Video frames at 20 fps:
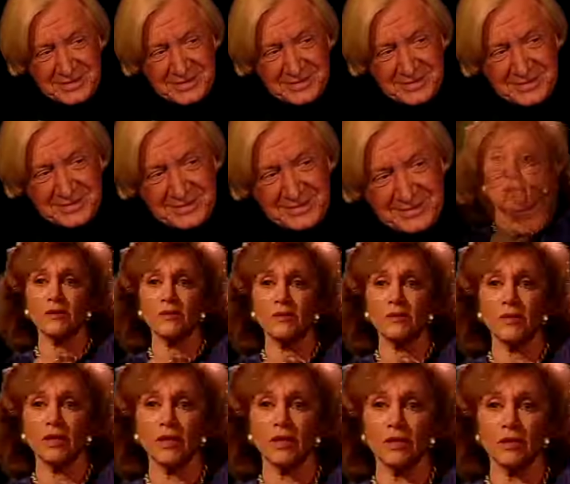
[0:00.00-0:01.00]
Yeah,
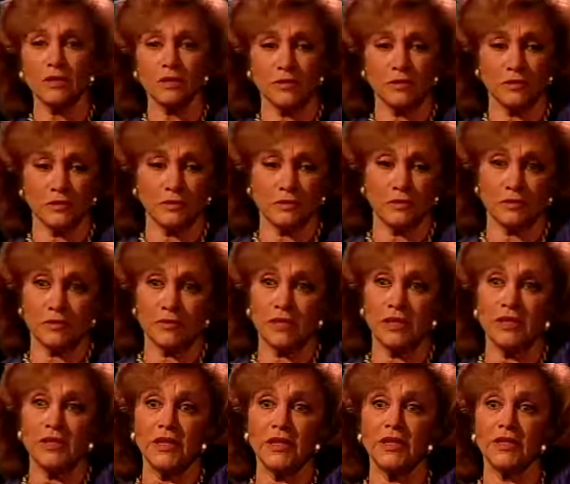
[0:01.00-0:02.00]
well,
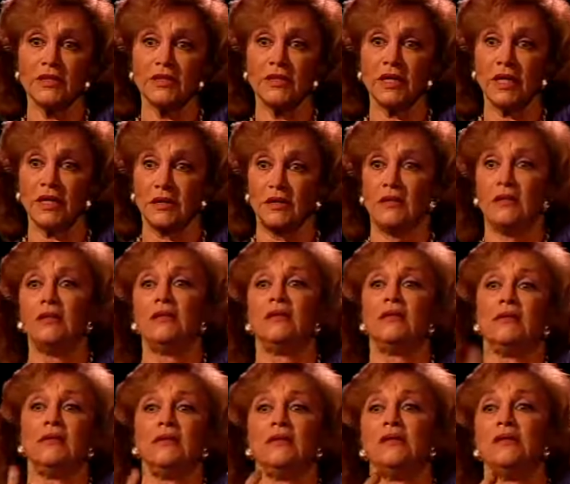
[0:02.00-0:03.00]
they needed that
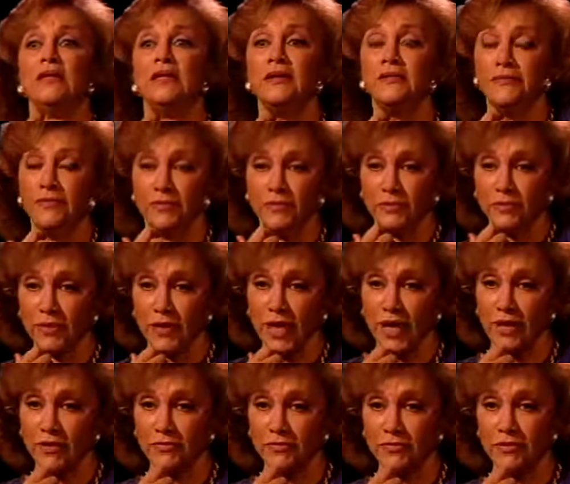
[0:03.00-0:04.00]
lift
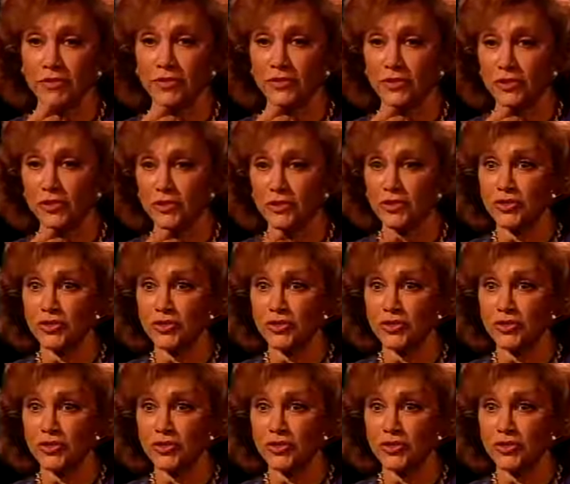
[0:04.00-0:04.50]
after such